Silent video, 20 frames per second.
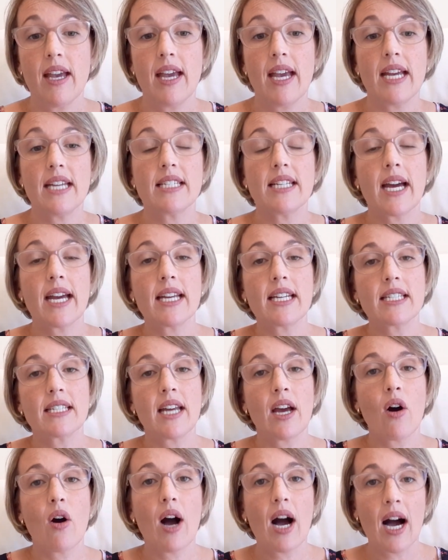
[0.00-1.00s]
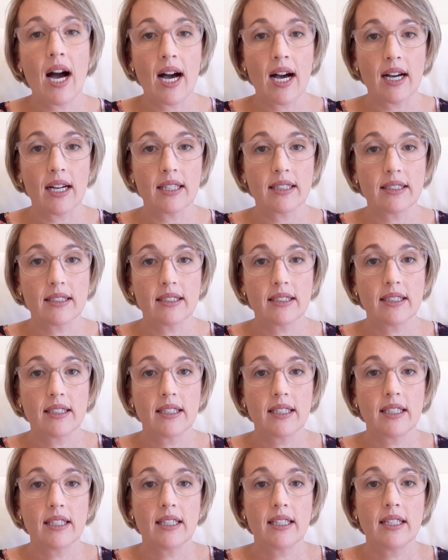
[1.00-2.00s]
he takes our heart,
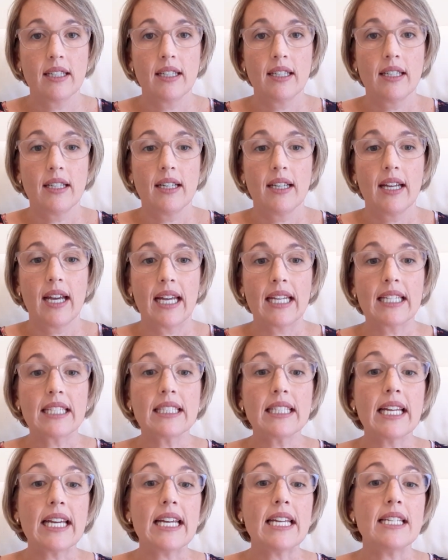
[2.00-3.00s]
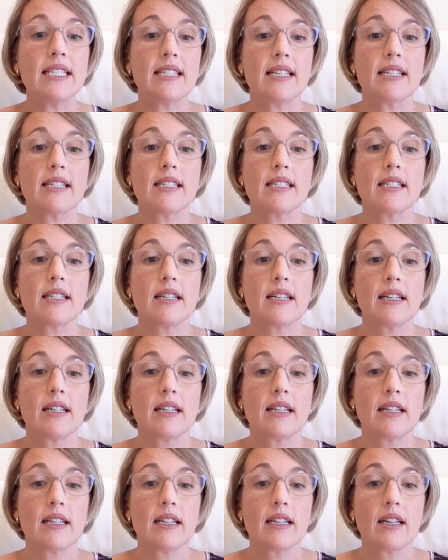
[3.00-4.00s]
and leads us
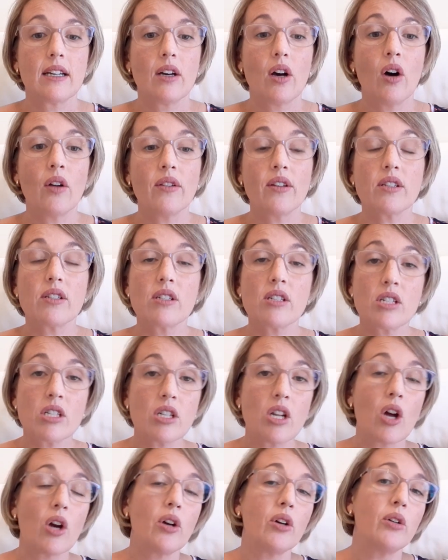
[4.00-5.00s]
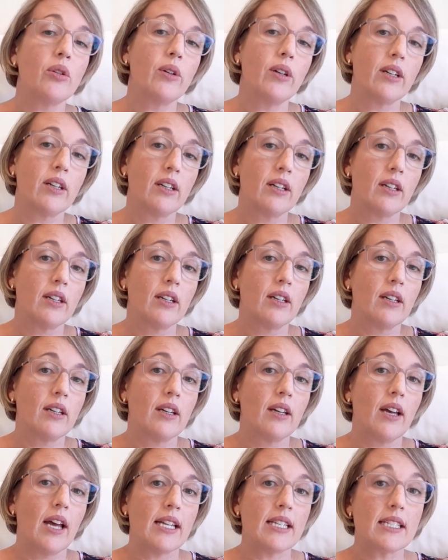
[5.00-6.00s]
on the slow
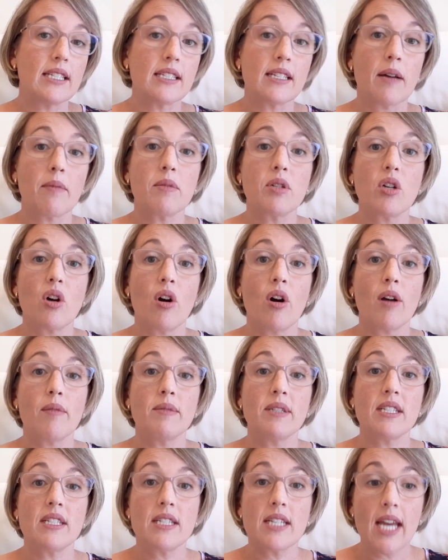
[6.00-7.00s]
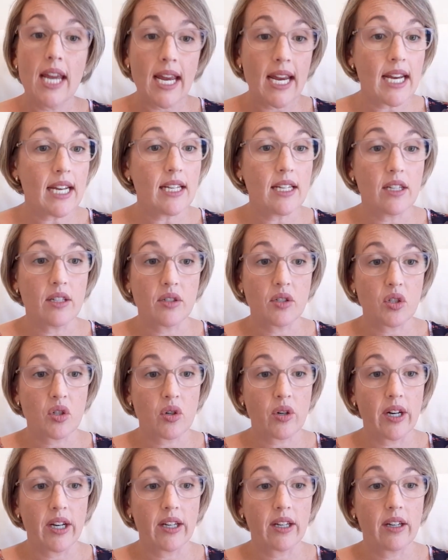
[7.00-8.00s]
and sometimes tedious
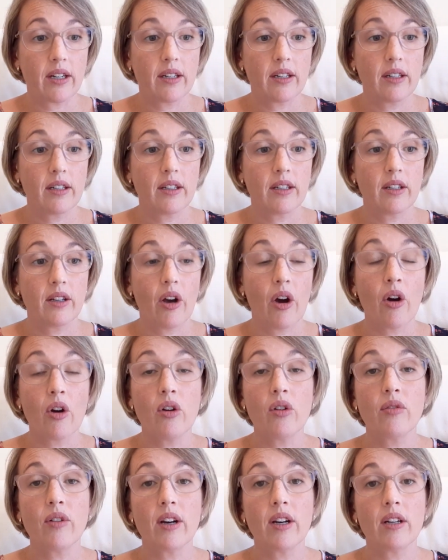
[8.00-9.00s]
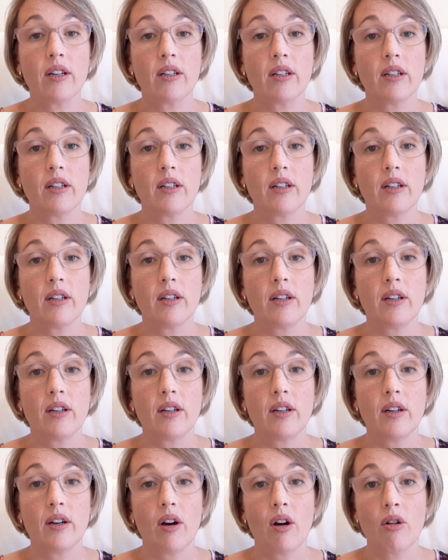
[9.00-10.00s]
trek over,
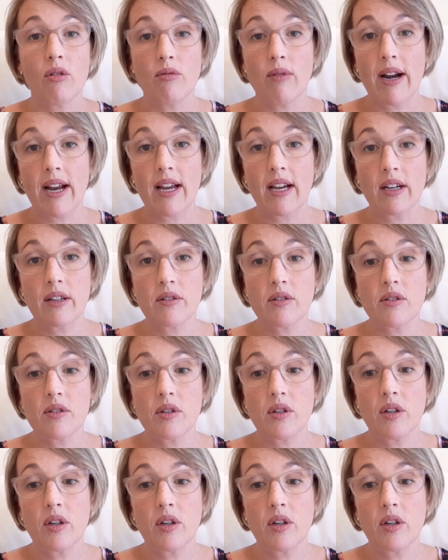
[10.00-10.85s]
around,